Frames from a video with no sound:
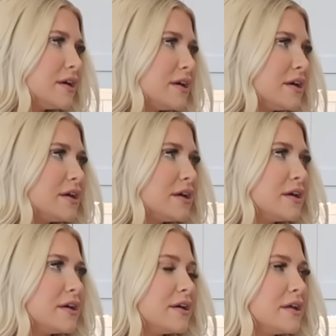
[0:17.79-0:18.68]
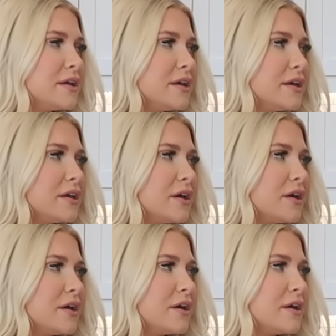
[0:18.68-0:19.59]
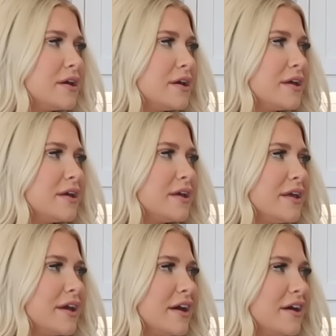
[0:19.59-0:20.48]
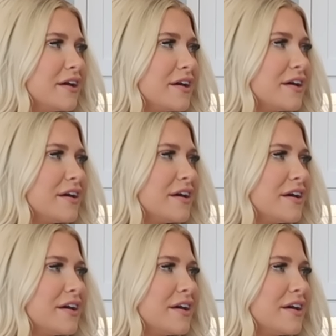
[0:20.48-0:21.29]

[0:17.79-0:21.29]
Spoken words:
The person shown says nothing.